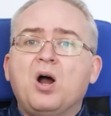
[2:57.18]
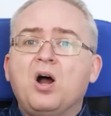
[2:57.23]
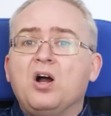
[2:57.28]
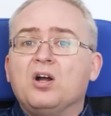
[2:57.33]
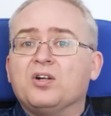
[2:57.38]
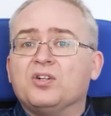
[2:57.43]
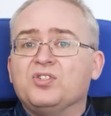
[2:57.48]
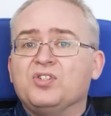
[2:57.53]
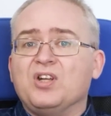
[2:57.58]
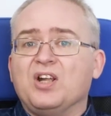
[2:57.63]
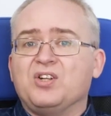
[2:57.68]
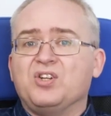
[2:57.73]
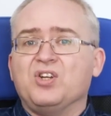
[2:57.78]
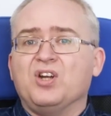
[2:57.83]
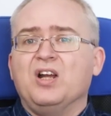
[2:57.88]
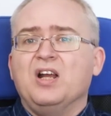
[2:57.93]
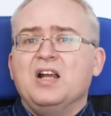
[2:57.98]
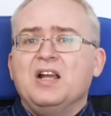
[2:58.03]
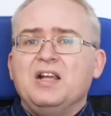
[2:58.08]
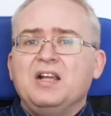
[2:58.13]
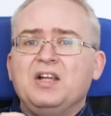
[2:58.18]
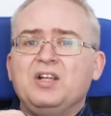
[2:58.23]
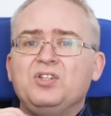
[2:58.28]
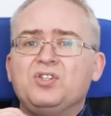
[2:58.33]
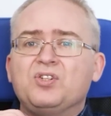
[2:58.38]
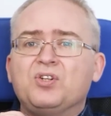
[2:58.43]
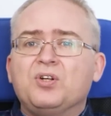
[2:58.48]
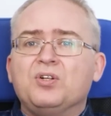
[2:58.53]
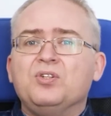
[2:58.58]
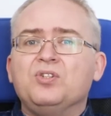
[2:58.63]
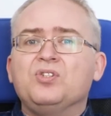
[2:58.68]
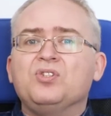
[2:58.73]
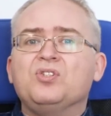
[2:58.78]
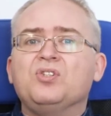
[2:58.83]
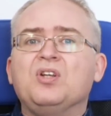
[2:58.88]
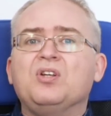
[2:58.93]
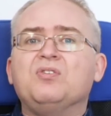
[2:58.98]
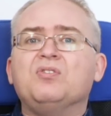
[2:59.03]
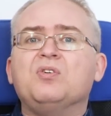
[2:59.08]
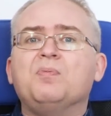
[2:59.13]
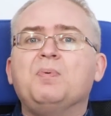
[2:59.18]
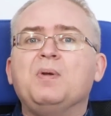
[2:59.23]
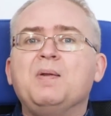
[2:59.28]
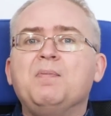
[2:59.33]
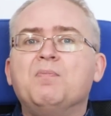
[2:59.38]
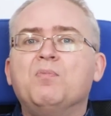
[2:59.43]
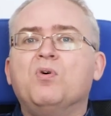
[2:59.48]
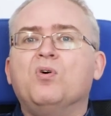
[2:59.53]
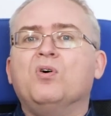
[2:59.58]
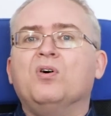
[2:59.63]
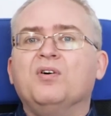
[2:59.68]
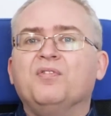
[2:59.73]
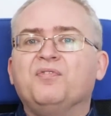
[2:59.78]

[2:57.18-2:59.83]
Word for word: architecture is considerably more